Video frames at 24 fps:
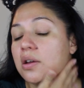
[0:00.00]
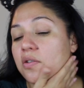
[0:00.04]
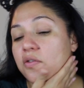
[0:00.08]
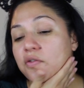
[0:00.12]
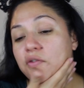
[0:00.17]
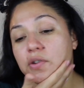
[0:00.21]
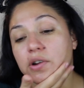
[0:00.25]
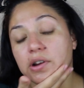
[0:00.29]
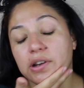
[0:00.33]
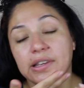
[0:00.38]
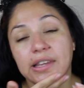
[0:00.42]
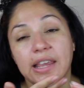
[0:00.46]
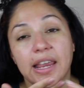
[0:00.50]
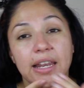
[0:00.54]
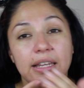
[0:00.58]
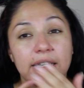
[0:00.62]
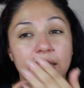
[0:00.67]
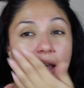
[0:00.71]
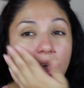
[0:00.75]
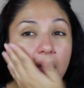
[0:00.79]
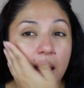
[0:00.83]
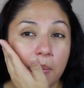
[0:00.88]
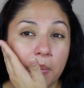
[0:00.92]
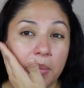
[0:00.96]
for
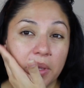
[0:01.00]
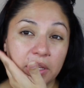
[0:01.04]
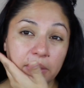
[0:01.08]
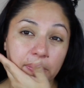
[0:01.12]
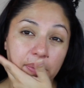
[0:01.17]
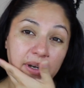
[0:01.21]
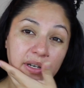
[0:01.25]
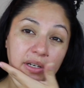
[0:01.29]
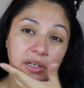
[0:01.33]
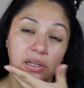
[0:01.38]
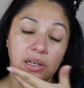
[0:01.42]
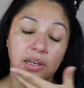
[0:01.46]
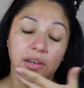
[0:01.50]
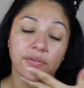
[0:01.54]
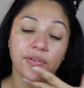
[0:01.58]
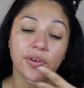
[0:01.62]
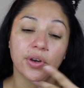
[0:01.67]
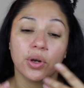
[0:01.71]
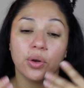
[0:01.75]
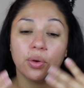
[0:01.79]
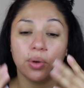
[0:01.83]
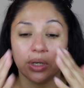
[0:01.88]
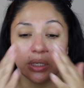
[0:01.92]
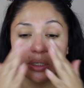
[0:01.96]
daytime, especially if
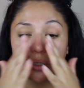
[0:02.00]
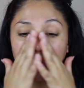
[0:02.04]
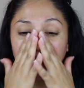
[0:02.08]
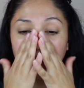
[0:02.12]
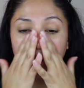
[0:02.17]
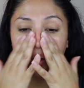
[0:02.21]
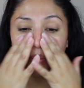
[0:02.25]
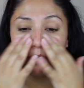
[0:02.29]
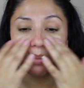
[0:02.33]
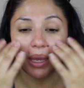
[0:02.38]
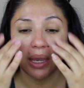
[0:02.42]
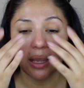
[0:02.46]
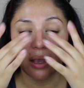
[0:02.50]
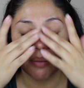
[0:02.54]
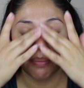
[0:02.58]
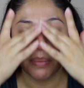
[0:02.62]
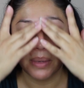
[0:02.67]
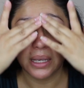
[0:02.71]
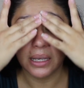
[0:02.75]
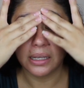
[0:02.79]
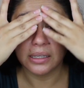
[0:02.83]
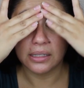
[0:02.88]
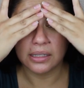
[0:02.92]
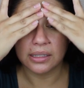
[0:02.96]
you're going to wear makeup,
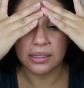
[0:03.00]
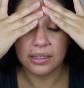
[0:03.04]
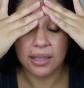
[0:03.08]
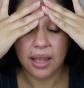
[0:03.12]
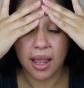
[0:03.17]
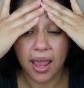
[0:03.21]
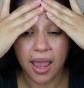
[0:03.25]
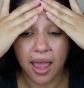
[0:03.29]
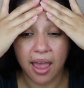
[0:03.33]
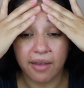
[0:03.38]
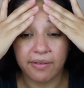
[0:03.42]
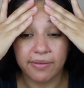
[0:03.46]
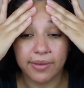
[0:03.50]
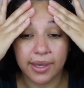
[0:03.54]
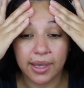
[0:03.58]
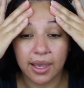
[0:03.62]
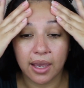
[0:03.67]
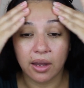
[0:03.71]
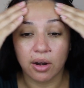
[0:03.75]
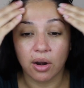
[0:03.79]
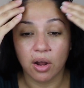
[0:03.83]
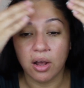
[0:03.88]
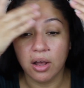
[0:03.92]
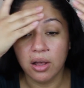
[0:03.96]
because it's not heavy
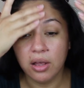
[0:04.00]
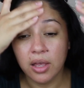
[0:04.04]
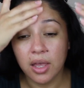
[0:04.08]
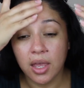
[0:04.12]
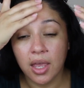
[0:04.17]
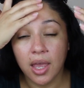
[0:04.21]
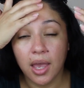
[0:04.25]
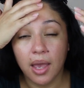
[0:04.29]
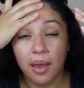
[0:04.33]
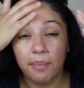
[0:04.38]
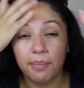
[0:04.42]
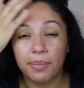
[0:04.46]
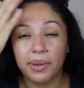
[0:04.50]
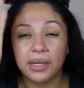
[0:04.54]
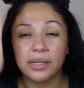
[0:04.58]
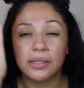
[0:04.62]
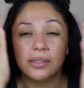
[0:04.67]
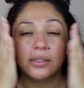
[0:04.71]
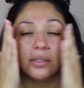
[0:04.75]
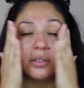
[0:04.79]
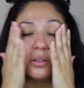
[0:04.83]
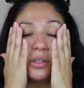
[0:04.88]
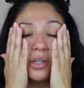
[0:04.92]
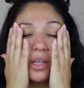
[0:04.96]
at all, but it
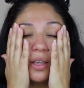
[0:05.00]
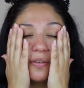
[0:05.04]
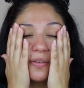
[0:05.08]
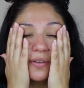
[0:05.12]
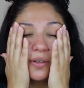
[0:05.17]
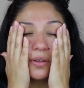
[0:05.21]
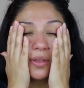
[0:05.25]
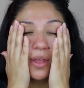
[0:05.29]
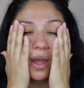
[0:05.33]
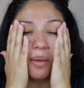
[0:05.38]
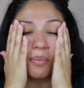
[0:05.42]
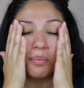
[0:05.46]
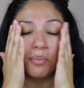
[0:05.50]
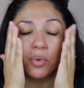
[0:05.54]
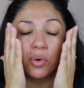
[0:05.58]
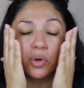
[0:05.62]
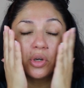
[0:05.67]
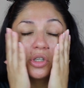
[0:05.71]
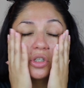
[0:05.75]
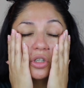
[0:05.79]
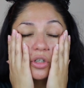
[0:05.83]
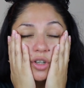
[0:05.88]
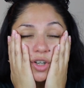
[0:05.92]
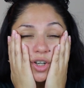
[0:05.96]
still gives you that
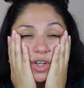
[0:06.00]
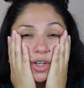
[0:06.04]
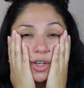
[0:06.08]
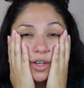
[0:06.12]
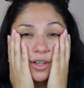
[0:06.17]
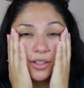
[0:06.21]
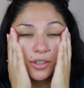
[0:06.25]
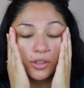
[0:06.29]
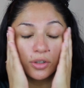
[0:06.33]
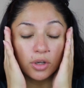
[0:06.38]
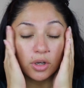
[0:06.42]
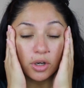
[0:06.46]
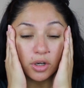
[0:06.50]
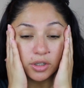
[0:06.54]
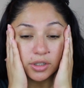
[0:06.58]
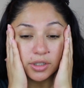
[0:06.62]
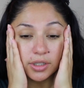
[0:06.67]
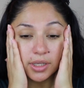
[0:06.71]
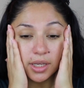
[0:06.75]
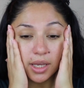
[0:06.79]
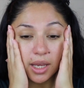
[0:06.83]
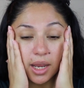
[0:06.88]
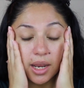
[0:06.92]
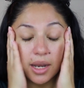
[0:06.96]
moisture to your
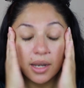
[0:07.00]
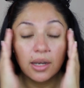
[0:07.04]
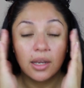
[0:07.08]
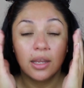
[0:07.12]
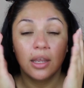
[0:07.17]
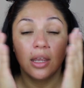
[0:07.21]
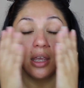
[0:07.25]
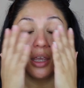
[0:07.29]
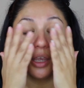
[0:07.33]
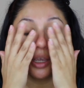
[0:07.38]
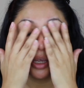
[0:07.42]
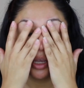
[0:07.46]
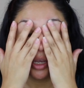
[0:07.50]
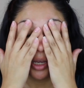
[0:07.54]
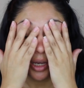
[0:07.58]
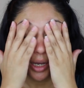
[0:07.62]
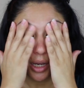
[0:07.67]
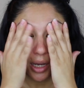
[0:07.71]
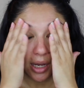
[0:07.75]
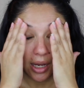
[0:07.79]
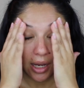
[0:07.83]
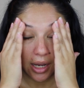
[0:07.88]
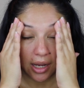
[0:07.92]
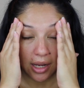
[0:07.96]
skin.
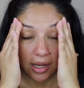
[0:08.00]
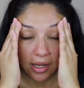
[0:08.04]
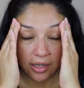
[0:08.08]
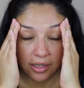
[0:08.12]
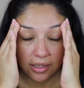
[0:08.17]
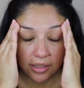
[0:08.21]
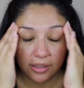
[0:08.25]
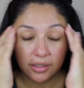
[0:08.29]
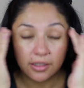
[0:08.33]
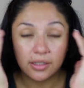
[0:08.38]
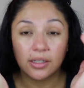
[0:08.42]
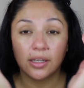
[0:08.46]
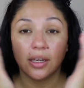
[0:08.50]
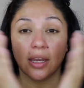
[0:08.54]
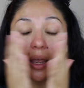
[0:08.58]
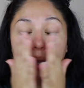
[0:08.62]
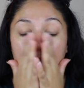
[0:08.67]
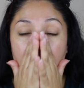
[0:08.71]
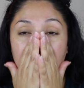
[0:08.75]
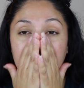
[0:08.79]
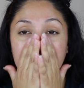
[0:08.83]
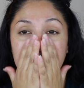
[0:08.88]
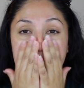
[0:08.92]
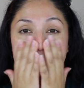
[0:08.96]
And
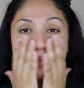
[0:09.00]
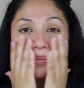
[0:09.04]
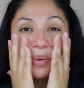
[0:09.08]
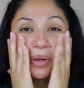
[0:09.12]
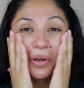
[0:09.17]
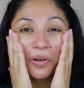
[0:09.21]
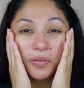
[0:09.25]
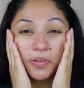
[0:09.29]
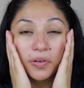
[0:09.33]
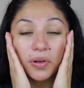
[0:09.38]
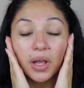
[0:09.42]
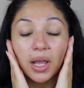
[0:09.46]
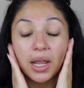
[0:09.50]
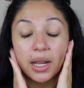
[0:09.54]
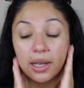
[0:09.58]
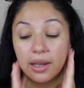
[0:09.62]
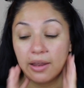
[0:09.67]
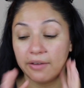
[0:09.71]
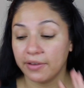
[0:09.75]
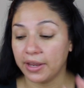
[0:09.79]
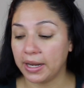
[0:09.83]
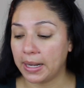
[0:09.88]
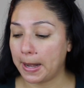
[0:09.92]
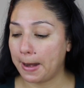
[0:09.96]
yeah, it's beautiful. I
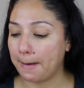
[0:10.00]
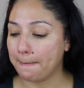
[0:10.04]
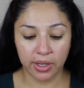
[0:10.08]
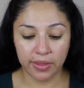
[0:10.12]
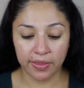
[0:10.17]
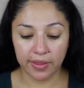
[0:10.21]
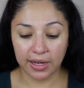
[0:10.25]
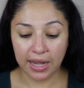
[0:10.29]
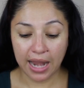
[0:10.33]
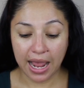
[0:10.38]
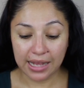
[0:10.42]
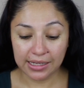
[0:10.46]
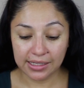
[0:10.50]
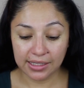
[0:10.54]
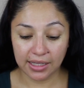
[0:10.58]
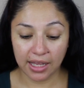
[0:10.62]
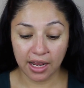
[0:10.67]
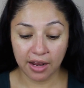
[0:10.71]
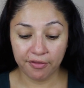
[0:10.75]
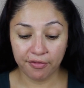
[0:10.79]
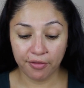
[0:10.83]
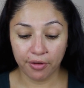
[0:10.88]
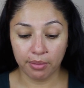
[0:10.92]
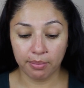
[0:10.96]
love it. And the last
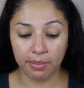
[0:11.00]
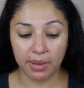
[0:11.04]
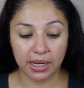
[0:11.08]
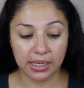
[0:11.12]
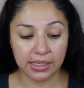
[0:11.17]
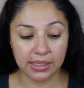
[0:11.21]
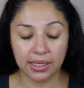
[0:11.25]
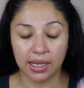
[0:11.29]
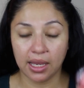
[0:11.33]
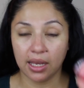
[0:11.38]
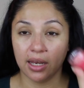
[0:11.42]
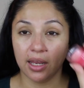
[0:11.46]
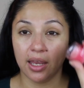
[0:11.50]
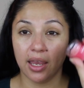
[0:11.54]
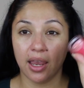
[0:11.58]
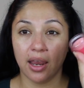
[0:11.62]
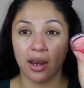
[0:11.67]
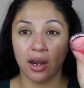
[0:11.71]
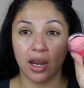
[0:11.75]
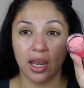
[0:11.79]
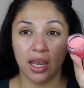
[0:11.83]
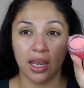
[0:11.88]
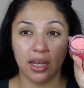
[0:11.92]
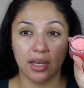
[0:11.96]
thing for my
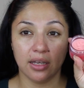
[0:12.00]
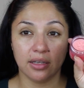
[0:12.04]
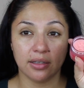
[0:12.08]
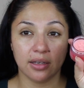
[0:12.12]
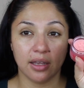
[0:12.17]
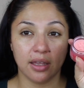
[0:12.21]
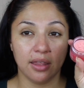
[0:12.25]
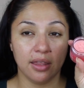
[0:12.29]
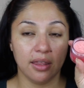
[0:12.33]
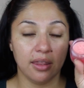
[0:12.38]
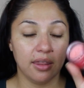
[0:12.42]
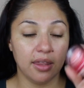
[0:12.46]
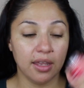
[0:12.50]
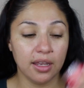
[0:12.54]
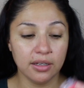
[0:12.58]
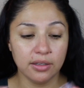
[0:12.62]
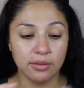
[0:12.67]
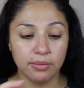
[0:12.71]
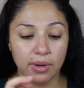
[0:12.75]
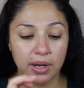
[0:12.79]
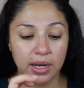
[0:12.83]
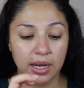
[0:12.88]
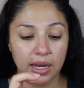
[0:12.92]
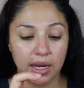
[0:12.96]
skincare is
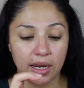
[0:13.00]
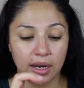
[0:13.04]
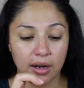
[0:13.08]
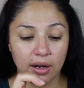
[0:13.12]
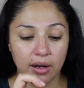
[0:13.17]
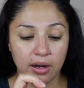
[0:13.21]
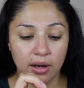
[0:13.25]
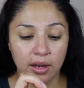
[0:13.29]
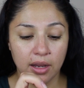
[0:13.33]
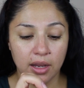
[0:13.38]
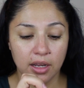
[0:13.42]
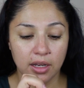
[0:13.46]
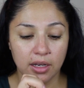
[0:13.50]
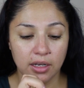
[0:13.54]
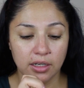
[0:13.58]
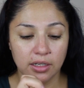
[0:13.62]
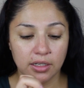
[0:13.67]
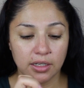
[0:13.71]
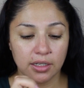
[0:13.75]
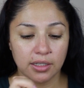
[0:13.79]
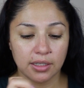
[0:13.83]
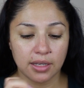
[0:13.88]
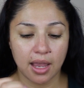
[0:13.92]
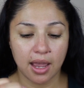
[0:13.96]
this right here.
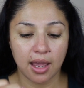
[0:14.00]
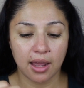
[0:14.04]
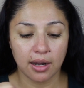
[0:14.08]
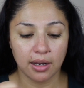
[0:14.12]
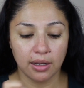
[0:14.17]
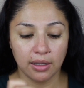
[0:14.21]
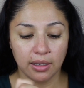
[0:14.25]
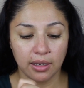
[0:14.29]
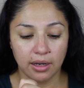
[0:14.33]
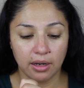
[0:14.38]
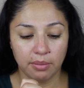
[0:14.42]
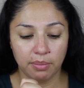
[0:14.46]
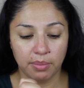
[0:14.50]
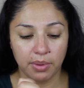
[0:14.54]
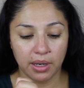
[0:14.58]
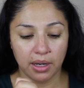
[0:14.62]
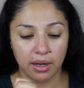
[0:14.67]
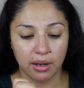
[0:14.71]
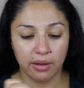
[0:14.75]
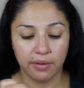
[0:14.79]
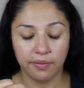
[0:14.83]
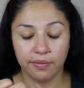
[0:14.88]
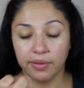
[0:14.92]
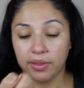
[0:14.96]
Just add a little
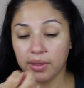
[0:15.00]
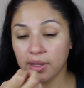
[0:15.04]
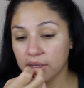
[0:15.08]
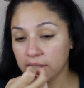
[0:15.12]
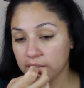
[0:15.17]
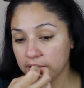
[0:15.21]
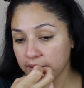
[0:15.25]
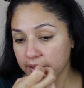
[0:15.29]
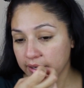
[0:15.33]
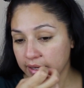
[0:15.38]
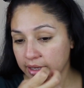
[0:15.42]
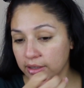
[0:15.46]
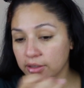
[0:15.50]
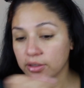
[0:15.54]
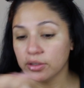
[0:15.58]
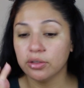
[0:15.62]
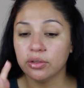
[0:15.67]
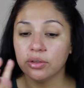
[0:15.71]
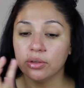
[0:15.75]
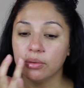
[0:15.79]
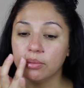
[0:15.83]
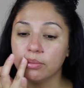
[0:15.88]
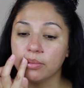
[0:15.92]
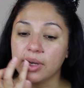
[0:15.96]
bit of this
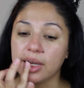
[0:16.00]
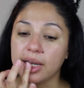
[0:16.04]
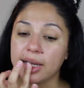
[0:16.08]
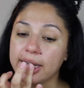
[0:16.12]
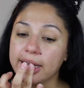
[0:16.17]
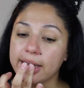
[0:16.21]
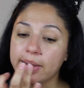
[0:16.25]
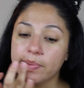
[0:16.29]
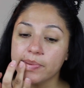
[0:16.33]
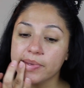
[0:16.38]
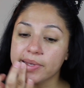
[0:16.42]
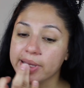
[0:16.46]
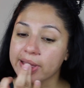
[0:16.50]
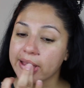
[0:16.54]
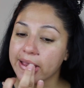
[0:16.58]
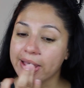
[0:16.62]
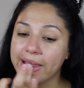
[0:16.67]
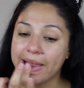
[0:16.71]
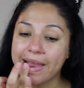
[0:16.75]
to my lips.